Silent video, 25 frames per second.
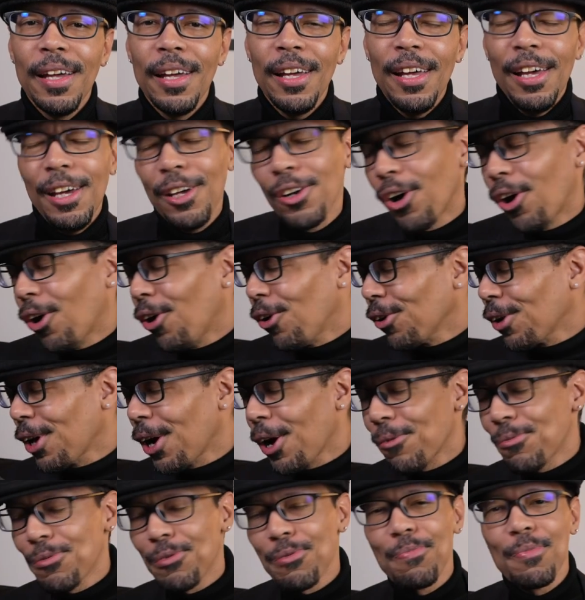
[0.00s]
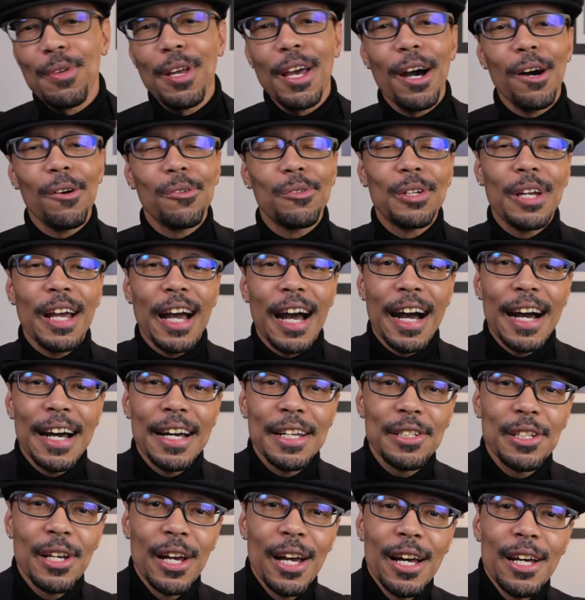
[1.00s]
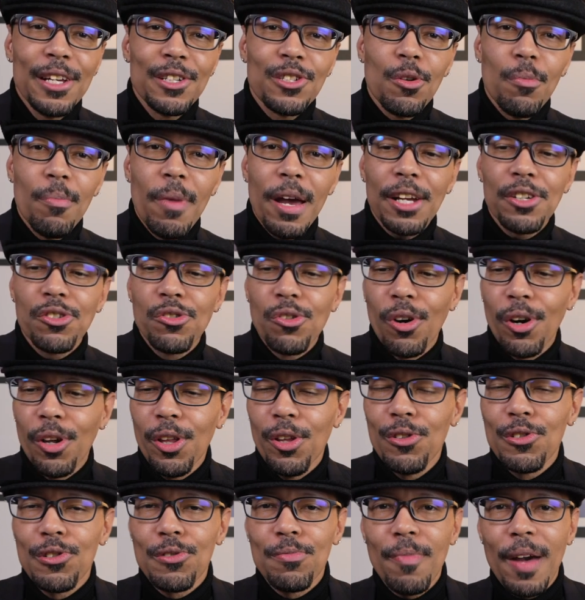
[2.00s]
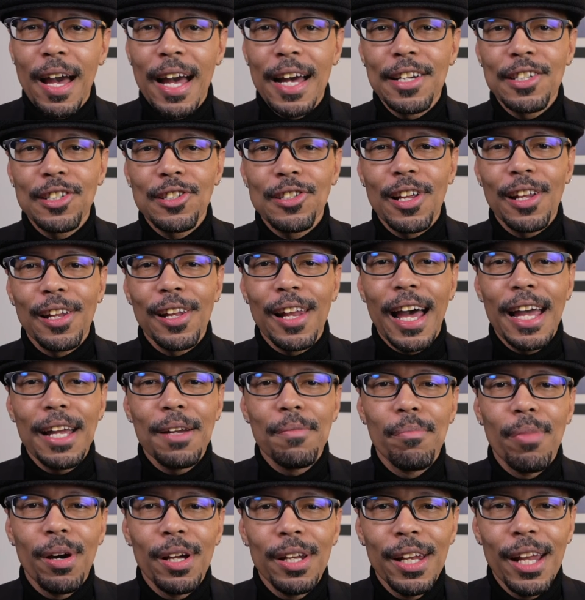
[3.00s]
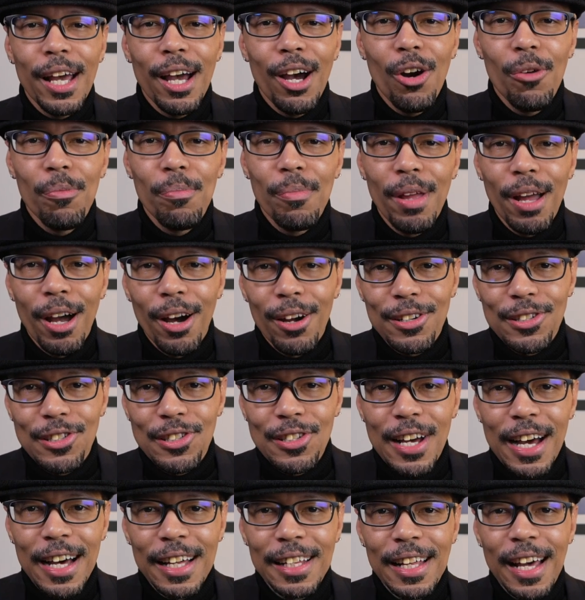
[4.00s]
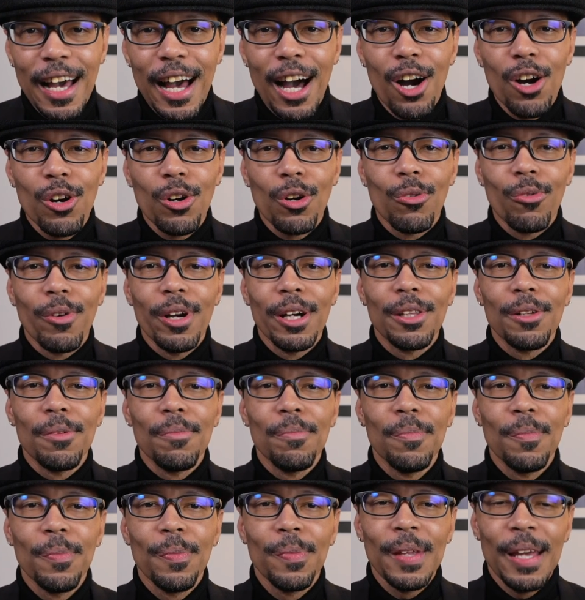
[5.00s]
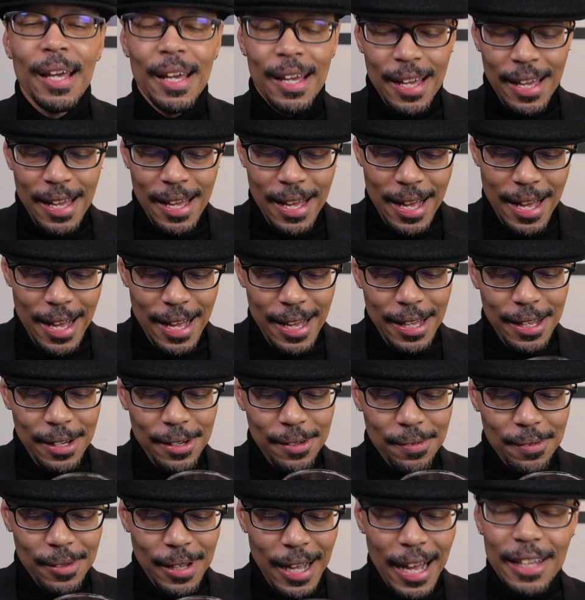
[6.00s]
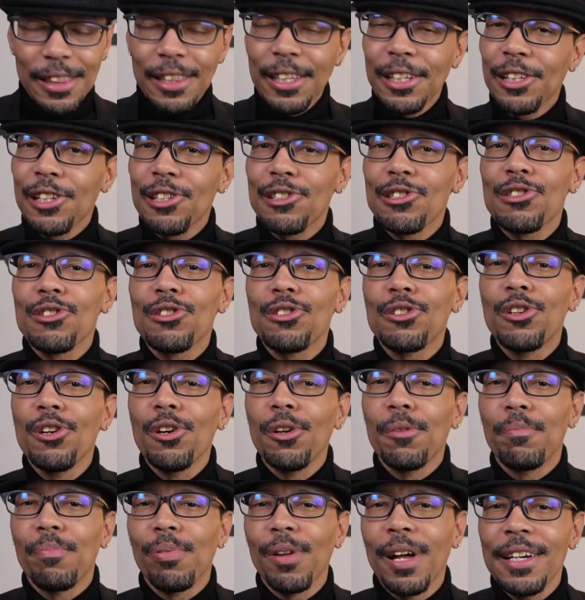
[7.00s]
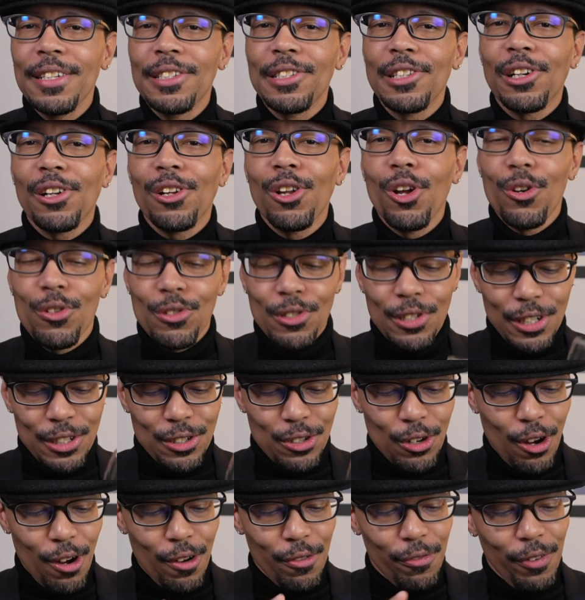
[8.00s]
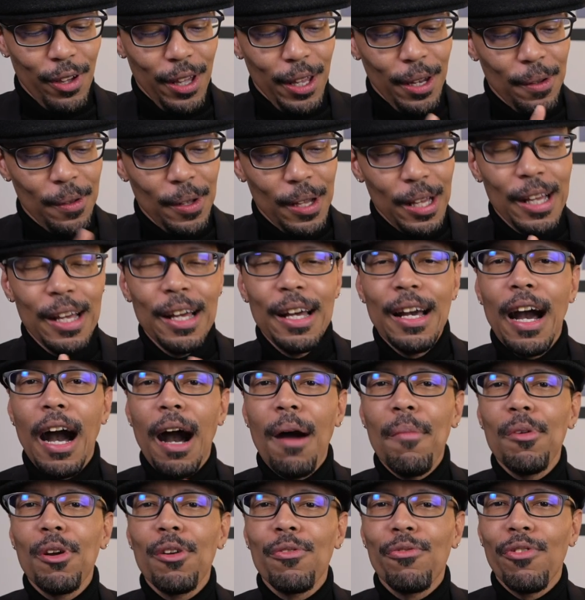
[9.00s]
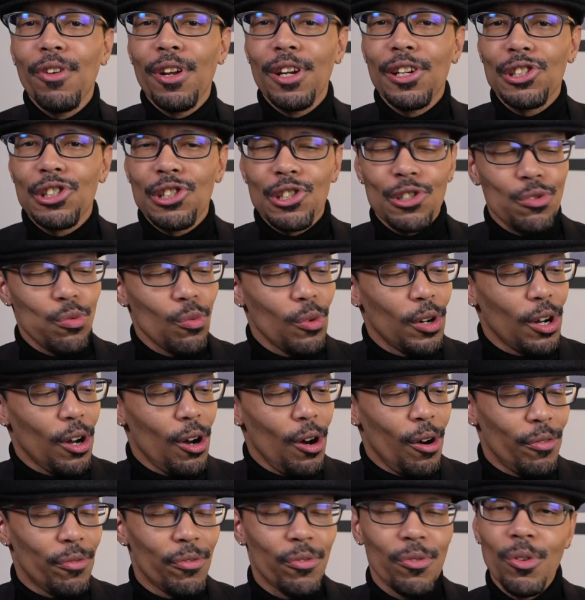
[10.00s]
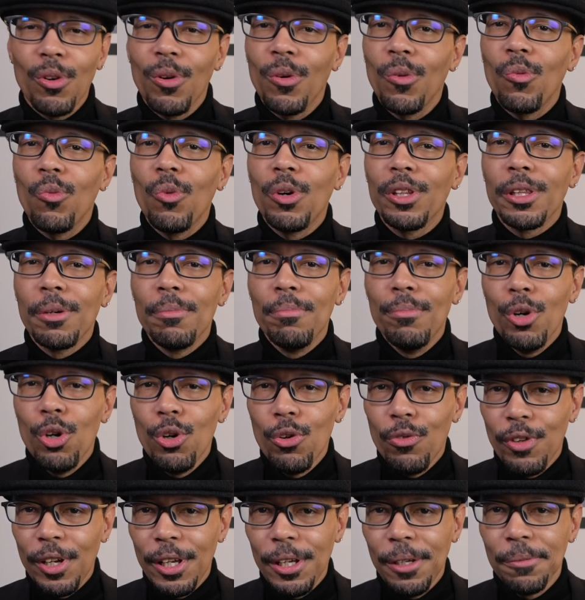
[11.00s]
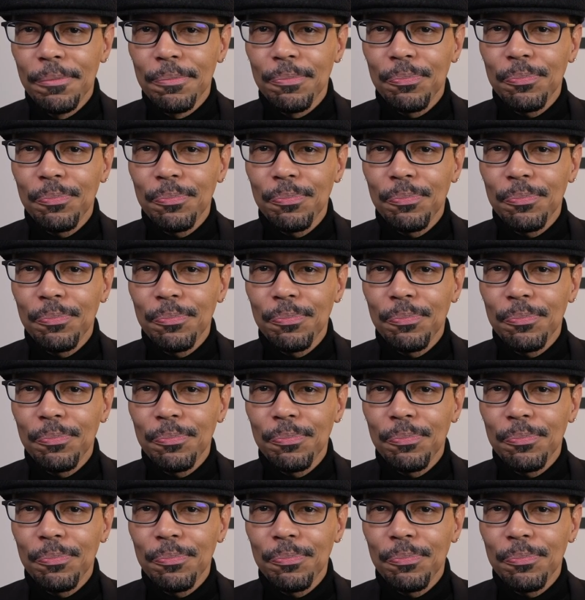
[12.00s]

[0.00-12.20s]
it all helps me out, guys. So make sure you smash that like button to help me out inside the algorithm. And I think this is a good place to close this off at. I'm going to finish this one off with a movie.